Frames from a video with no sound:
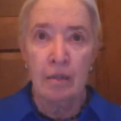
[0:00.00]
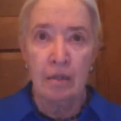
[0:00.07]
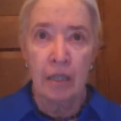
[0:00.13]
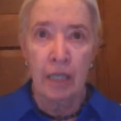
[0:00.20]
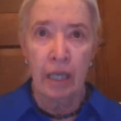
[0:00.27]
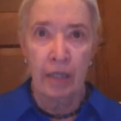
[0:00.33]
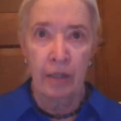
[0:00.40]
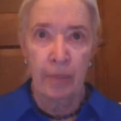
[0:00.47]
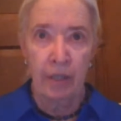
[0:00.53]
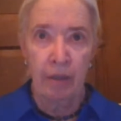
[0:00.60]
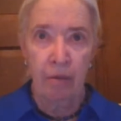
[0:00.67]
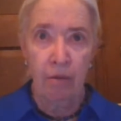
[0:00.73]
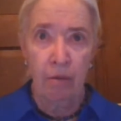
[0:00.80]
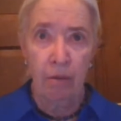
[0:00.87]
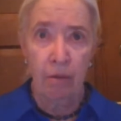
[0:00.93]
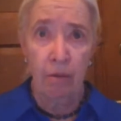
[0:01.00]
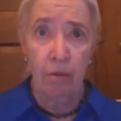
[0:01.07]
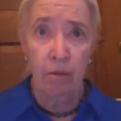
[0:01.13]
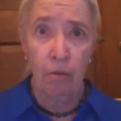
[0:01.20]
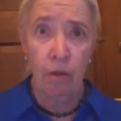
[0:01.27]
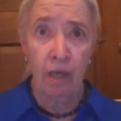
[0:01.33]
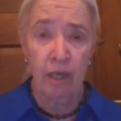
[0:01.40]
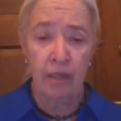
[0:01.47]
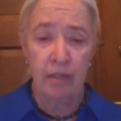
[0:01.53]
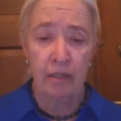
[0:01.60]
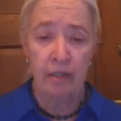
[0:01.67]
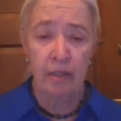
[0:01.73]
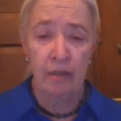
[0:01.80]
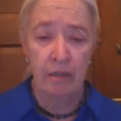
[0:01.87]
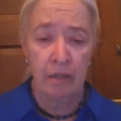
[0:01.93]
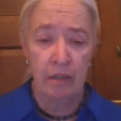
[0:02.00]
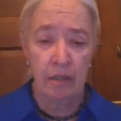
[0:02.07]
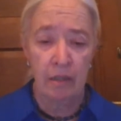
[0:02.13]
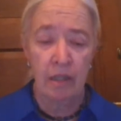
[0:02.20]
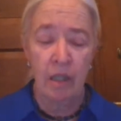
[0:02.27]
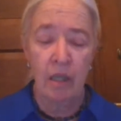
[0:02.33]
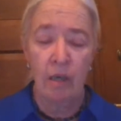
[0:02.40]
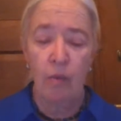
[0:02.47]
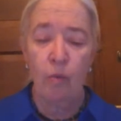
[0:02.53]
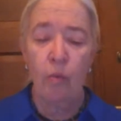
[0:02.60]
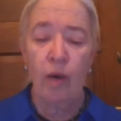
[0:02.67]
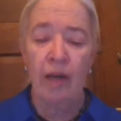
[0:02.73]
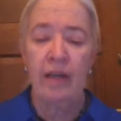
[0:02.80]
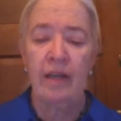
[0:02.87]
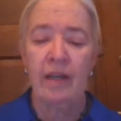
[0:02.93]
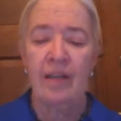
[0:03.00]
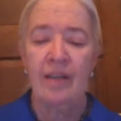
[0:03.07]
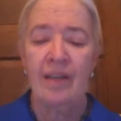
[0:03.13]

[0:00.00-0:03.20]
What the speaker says: Can't bear what? Why,